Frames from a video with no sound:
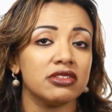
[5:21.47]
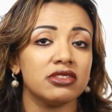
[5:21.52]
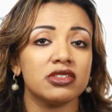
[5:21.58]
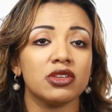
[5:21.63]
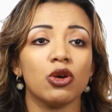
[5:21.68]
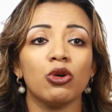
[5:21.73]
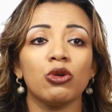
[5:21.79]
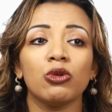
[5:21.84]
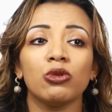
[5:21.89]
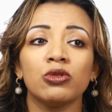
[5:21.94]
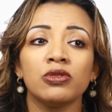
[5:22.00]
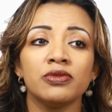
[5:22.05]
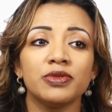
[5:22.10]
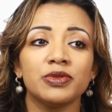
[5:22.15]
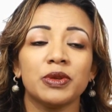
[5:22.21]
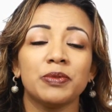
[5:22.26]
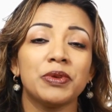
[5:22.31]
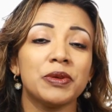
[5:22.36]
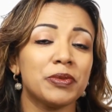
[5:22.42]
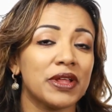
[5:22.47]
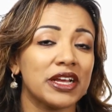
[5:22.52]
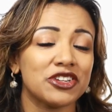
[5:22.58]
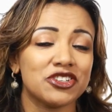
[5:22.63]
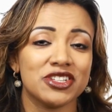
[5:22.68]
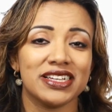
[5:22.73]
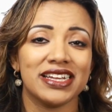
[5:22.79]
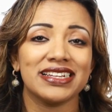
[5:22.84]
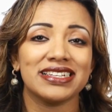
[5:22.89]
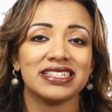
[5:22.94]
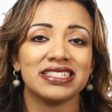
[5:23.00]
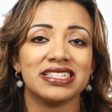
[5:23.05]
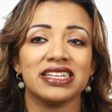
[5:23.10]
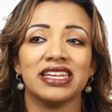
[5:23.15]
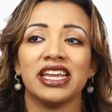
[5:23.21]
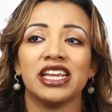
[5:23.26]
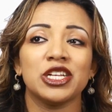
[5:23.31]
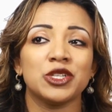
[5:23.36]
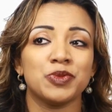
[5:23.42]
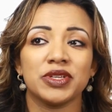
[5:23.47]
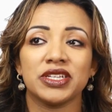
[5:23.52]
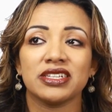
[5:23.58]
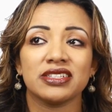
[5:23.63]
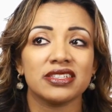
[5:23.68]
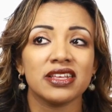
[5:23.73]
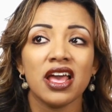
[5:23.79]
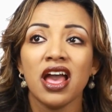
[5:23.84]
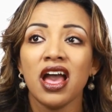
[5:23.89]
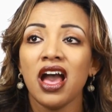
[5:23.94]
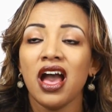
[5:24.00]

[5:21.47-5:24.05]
So some people actually get disengaged because,